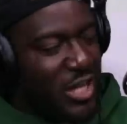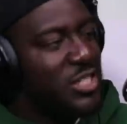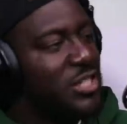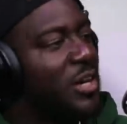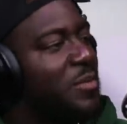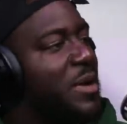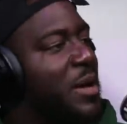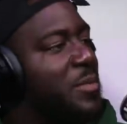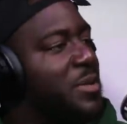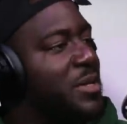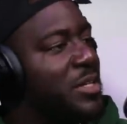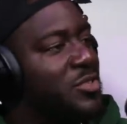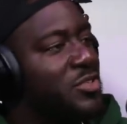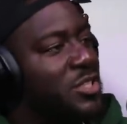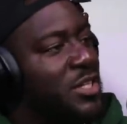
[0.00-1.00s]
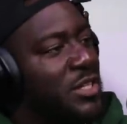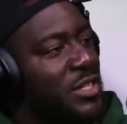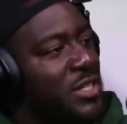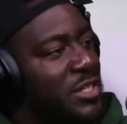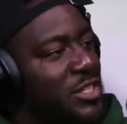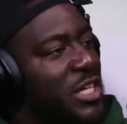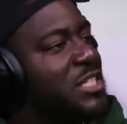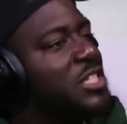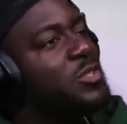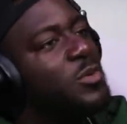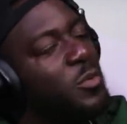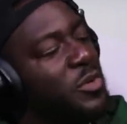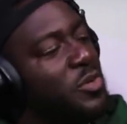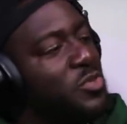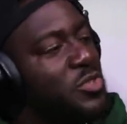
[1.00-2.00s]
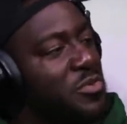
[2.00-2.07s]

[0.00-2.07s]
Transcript: No, that's Young Miami. That's not JT. JT's the one with